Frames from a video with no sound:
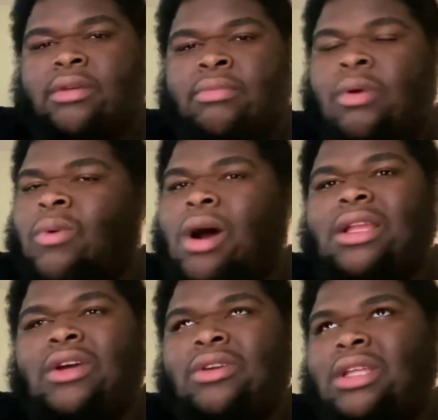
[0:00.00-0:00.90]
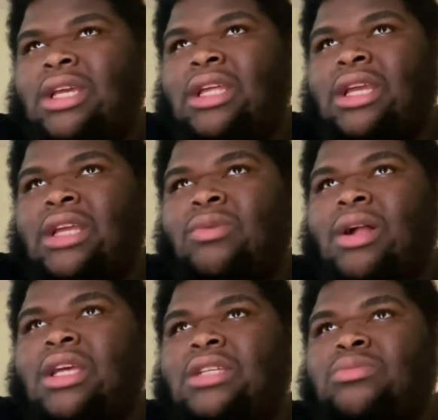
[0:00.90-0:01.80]
But Wally, on the other hand,
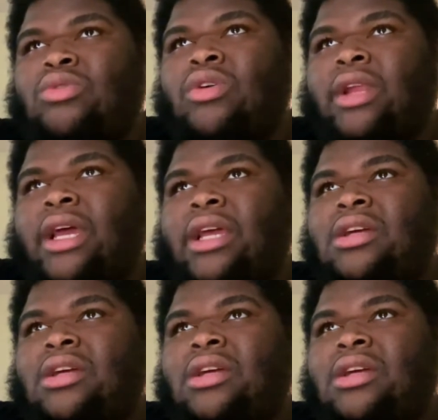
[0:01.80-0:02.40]
Wally is more like,